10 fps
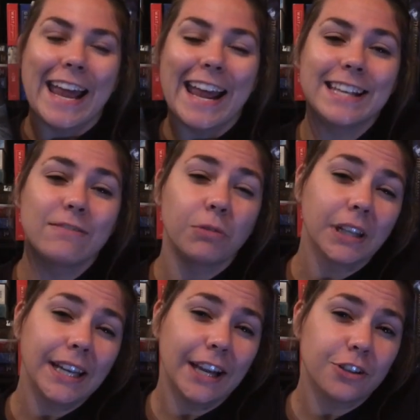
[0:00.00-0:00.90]
it's
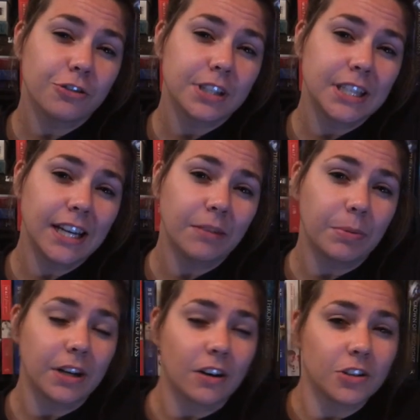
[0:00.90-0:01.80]
really interesting,
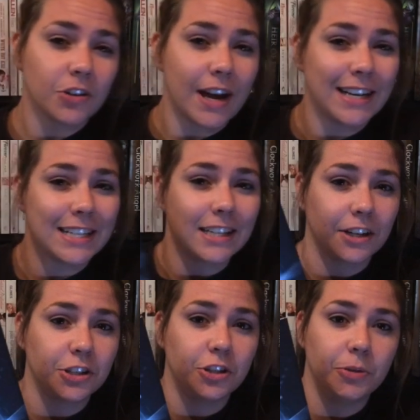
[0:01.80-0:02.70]
but it also kind of
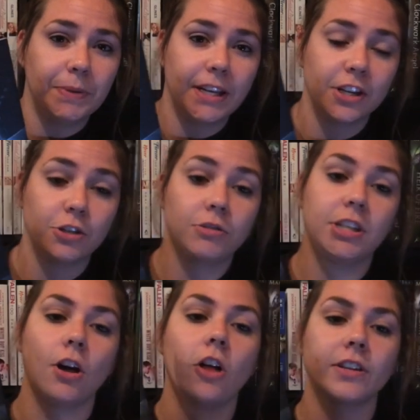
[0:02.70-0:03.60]
sucks too because you
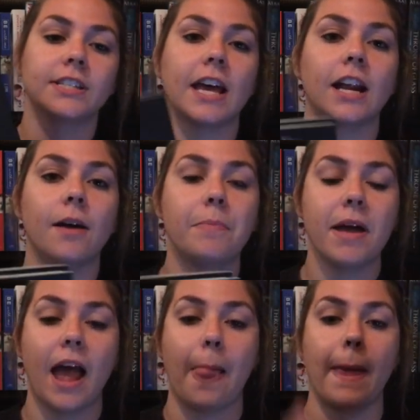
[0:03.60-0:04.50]
see all the setup
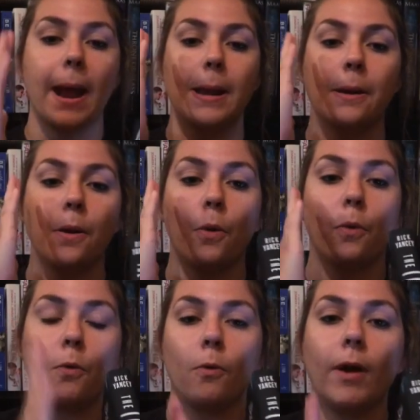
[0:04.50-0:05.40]
and then
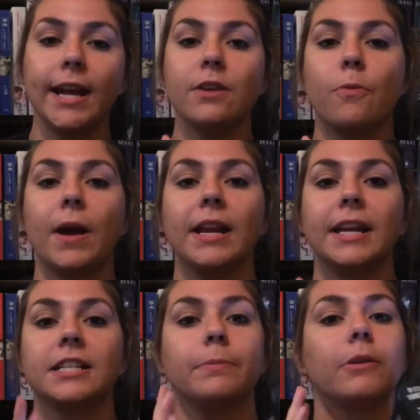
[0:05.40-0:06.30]
right when
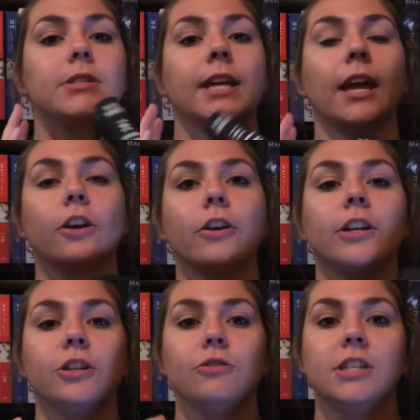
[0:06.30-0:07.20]
it's about to get good
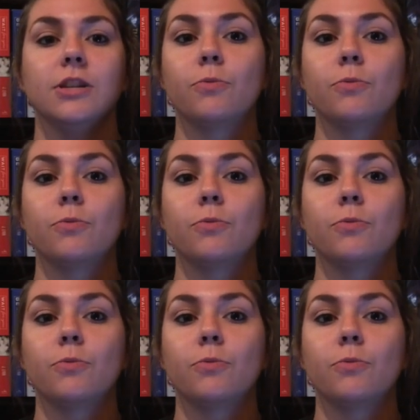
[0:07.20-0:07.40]
and you see